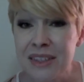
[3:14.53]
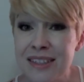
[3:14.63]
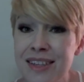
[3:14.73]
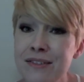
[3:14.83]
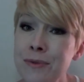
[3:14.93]

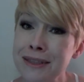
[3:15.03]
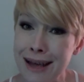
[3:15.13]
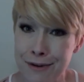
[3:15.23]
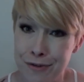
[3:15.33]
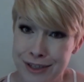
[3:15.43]
Saves me a
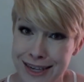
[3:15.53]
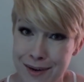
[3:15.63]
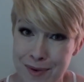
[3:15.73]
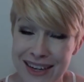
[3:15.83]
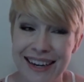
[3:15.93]
lot of
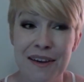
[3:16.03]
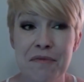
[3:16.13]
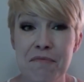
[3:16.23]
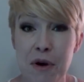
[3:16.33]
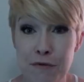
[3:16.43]
retyping,
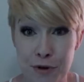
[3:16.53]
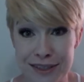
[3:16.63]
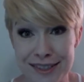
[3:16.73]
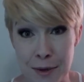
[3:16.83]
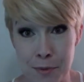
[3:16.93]

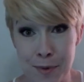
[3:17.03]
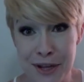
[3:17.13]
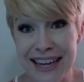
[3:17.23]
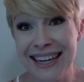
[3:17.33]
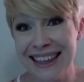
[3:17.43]
avoids double
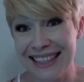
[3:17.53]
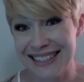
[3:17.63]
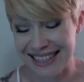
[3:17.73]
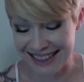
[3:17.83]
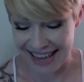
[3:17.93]
booking,
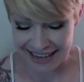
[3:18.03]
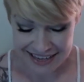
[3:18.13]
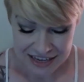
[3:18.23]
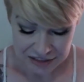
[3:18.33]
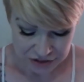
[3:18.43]
things like that.
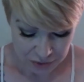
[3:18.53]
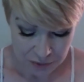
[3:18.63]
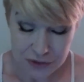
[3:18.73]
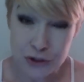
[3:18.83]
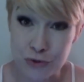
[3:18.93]
So
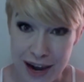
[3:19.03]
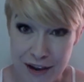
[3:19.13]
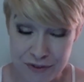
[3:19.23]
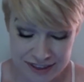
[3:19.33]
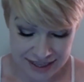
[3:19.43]
the
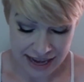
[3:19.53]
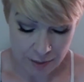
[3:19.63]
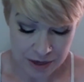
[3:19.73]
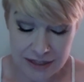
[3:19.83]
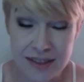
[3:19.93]
Drafts
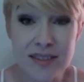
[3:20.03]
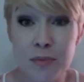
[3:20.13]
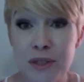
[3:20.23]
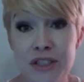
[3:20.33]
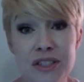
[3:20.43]
app, and it does a
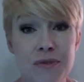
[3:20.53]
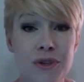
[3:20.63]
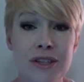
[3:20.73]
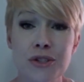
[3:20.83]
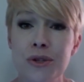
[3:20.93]
bunch of stuff,
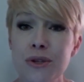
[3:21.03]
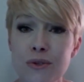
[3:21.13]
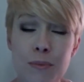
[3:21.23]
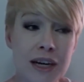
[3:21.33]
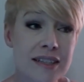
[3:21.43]
you guys. You can
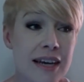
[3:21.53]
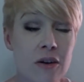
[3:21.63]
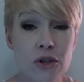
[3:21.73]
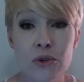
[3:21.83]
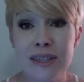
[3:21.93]
use
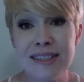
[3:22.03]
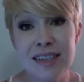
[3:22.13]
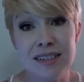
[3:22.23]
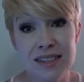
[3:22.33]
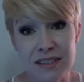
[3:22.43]
Markdown, you can
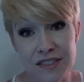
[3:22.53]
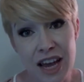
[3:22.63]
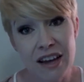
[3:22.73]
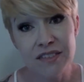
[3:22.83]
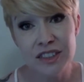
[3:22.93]
send stuff to
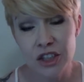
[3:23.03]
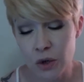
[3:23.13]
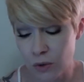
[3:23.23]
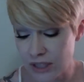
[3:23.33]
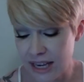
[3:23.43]

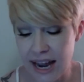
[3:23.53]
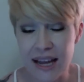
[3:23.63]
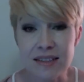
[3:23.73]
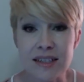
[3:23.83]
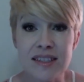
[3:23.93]
Evernote. It
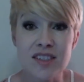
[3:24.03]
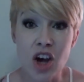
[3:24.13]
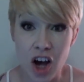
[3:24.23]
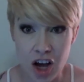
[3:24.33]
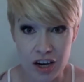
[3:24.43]
has a
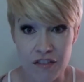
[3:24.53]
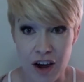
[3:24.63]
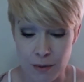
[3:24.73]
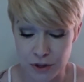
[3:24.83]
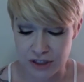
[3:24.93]
ton of
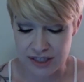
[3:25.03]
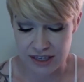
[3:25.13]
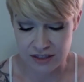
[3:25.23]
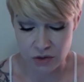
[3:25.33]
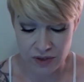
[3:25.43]
options in
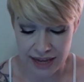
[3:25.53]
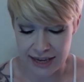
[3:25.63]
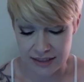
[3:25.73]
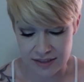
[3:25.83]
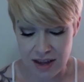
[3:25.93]
it, so that
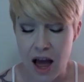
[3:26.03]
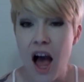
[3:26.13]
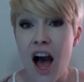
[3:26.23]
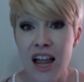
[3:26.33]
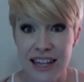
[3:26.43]
gets
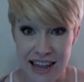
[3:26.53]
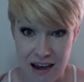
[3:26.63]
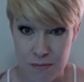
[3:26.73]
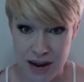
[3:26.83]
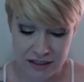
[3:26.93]
a
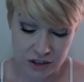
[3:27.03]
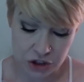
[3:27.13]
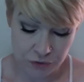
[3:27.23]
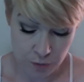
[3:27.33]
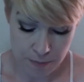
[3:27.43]
lot of
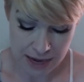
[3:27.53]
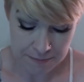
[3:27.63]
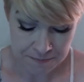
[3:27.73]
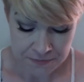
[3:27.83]
mileage from me.